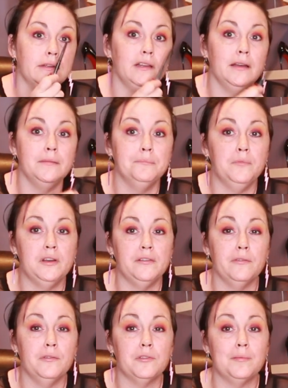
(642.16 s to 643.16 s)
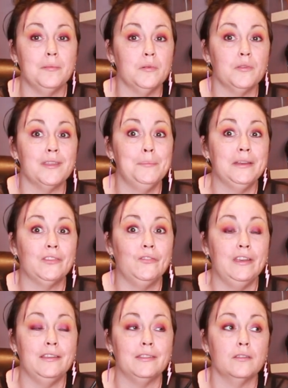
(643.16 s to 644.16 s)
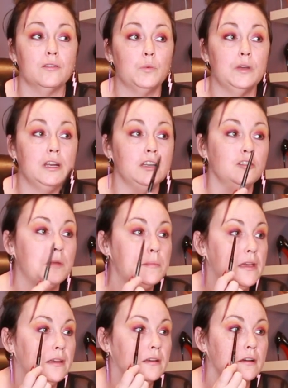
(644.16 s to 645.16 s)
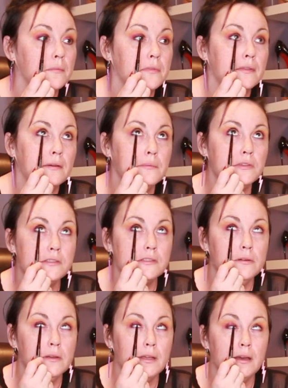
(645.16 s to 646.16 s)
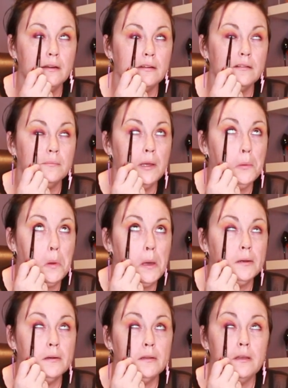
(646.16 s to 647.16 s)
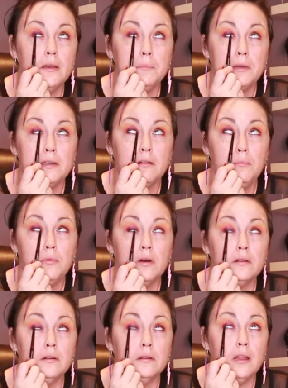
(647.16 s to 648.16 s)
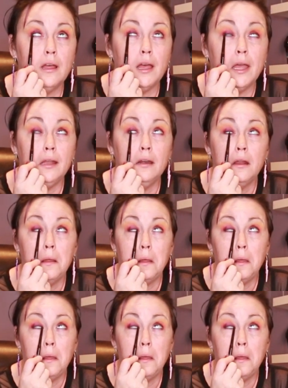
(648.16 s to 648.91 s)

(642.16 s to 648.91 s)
I'm one of those people that makes faces when I do my makeup, so I'm just doing under my waterline, my top waterline.